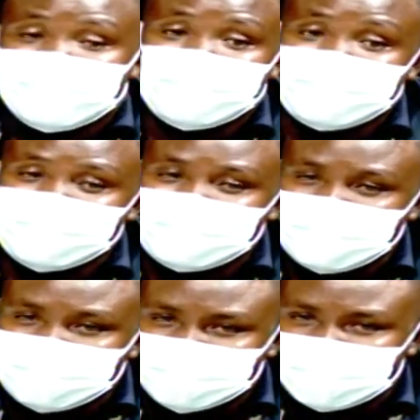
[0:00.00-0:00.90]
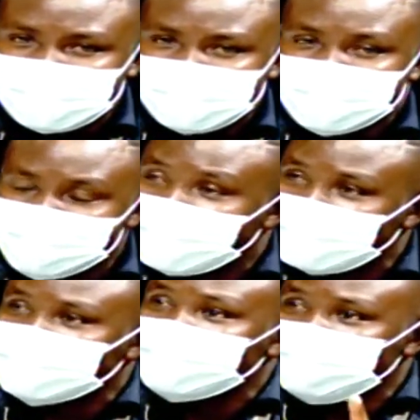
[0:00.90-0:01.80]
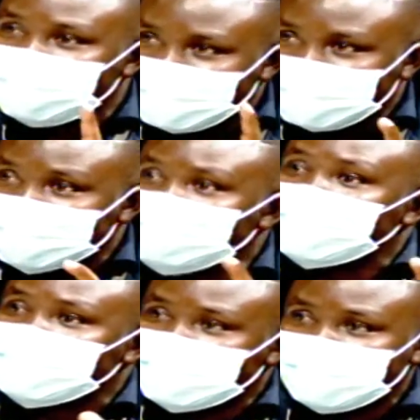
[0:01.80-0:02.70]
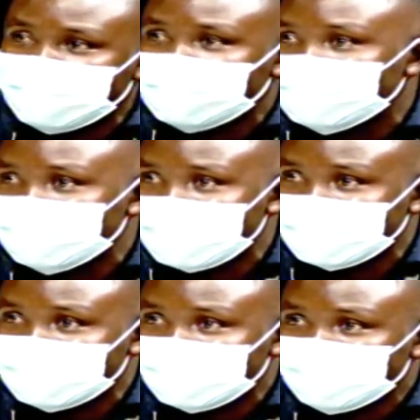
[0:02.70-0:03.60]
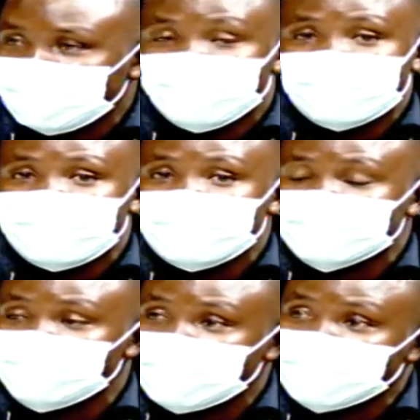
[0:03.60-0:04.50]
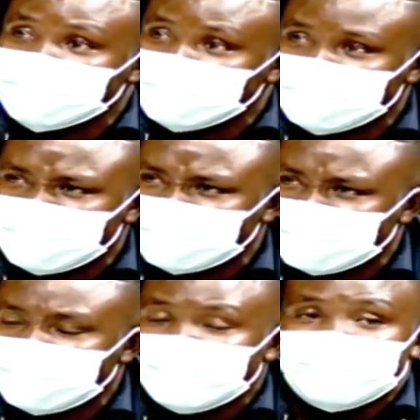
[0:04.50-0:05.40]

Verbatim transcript: And the training must be specific to that where assimilation is happening.